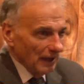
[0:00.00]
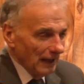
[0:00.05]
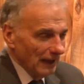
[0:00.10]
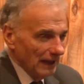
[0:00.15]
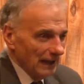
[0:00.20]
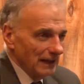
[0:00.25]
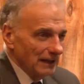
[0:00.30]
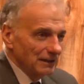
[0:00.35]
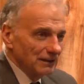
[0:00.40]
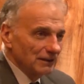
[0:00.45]

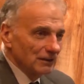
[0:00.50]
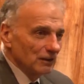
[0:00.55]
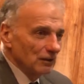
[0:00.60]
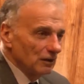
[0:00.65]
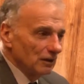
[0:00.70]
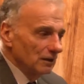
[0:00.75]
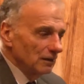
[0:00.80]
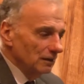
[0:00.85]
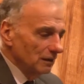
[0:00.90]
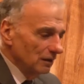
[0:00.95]
And
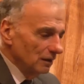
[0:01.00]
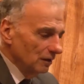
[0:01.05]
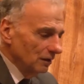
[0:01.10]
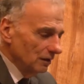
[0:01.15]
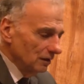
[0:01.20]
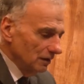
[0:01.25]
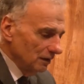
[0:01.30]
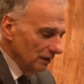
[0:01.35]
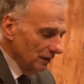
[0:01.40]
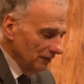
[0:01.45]

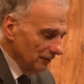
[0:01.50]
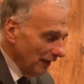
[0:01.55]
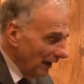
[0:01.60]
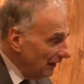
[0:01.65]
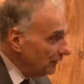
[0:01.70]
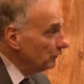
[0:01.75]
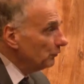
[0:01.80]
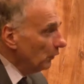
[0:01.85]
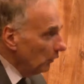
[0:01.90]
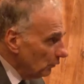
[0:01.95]

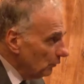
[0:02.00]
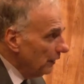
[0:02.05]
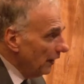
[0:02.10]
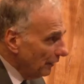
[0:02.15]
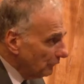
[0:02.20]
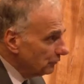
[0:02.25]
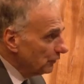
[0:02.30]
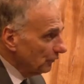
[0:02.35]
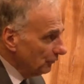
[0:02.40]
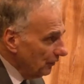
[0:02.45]
that's what we
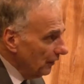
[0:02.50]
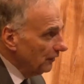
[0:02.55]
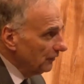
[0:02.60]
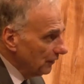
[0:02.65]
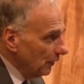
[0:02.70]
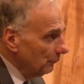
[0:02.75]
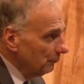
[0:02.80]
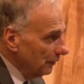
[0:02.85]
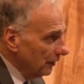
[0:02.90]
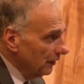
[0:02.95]
have to
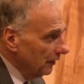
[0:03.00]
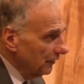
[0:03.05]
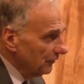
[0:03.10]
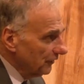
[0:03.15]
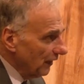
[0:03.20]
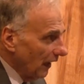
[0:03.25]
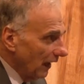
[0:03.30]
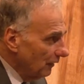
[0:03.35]
face up against.